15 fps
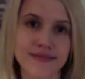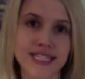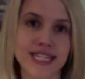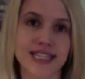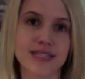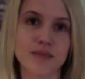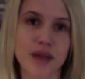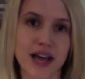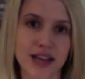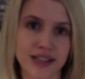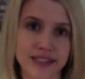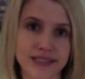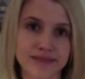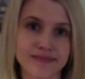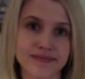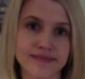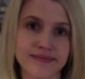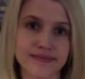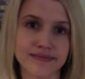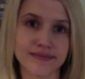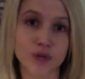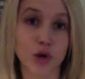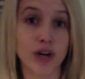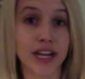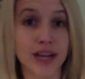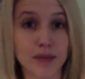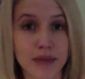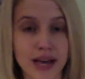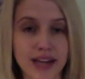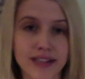Six pack or an
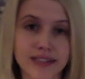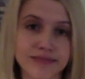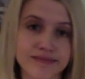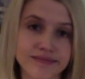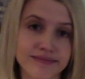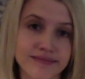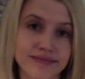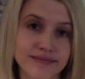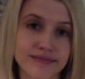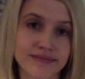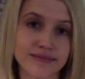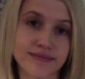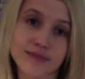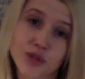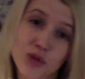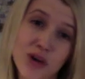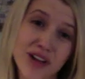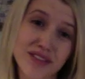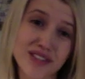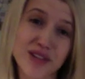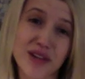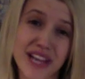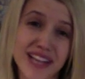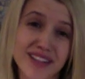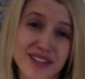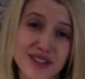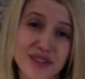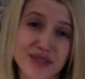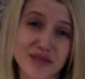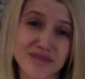eight pack. 12's okay
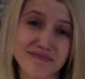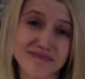too.